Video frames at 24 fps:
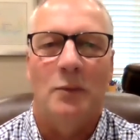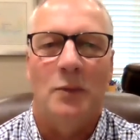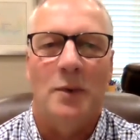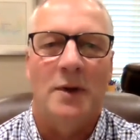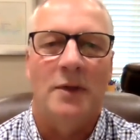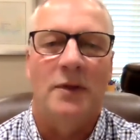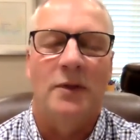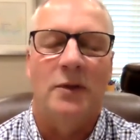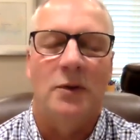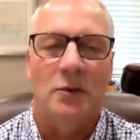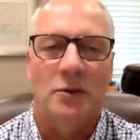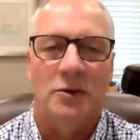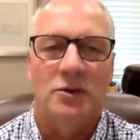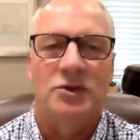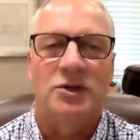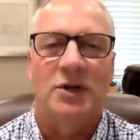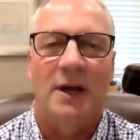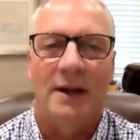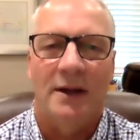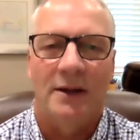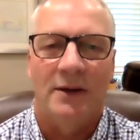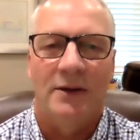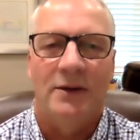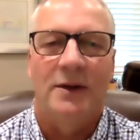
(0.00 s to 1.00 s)
with your
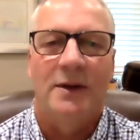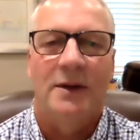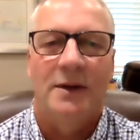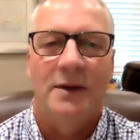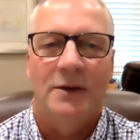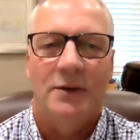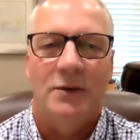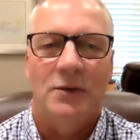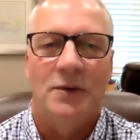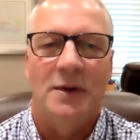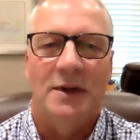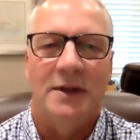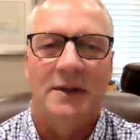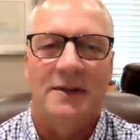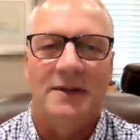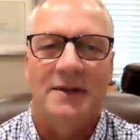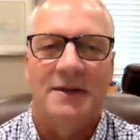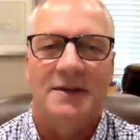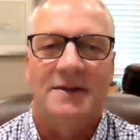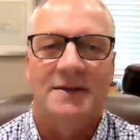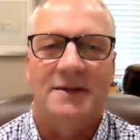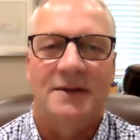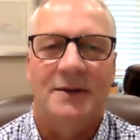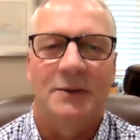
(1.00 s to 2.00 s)
child during
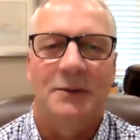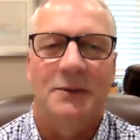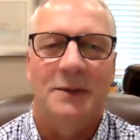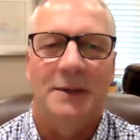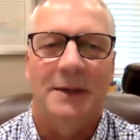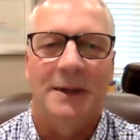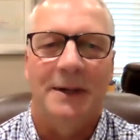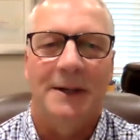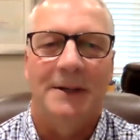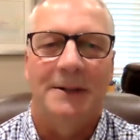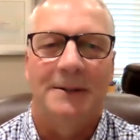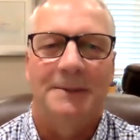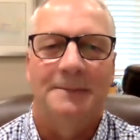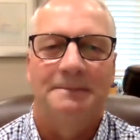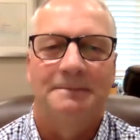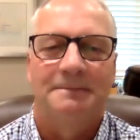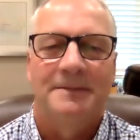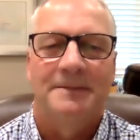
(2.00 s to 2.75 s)
this school year.